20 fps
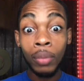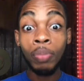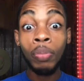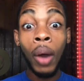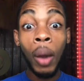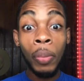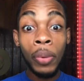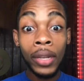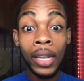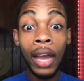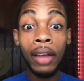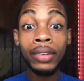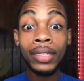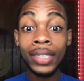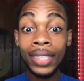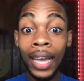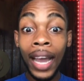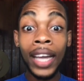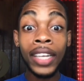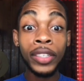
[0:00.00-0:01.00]

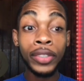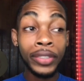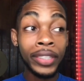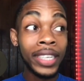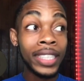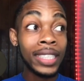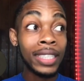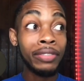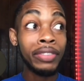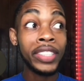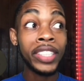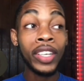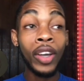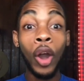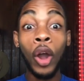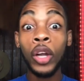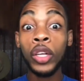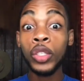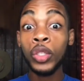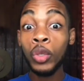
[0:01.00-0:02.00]
popularity and creativity
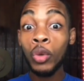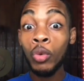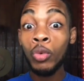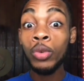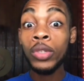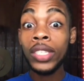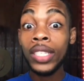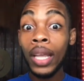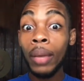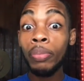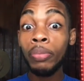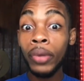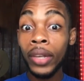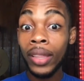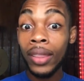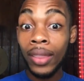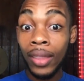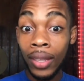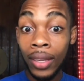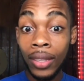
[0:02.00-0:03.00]
are two
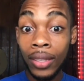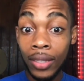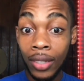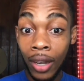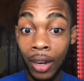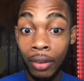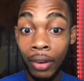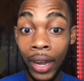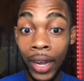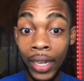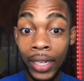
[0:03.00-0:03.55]
separate things, all right?